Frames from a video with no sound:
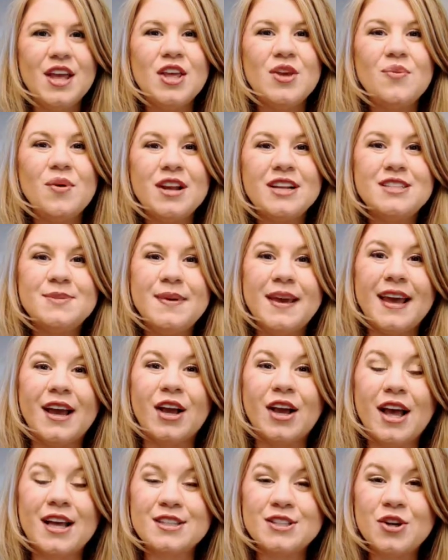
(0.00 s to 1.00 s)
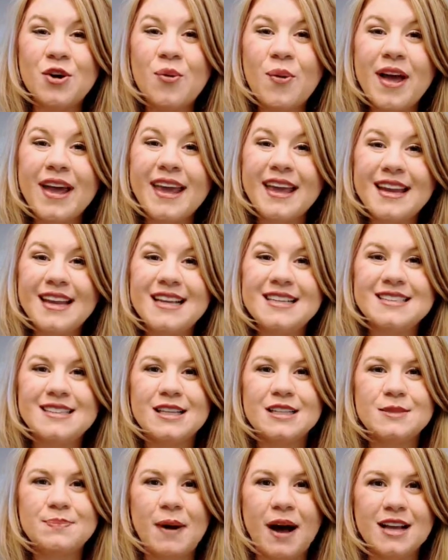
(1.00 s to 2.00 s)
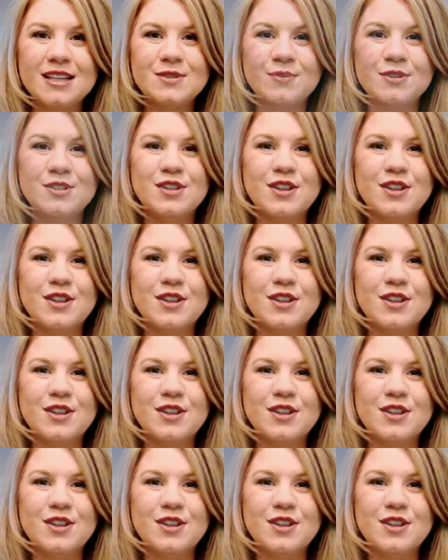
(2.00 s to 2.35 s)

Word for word: You want it to be as quick and easy as possible